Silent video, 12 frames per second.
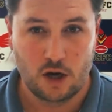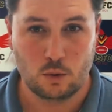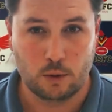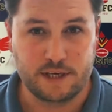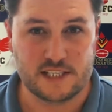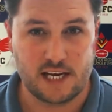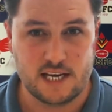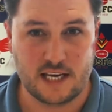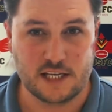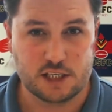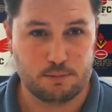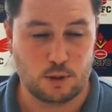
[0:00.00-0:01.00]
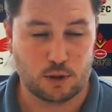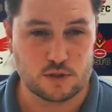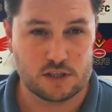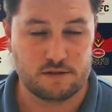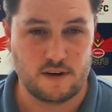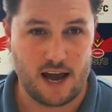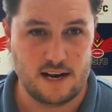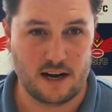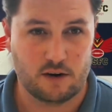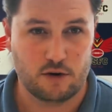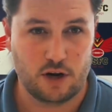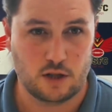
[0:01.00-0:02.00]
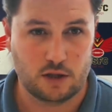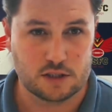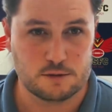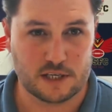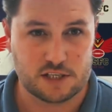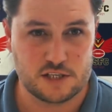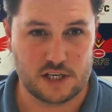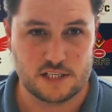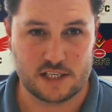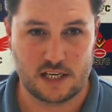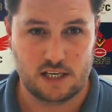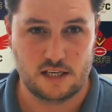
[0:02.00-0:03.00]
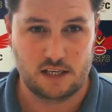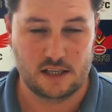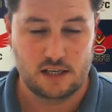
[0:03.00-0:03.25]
will be seeking sponsors for $800 plus GST.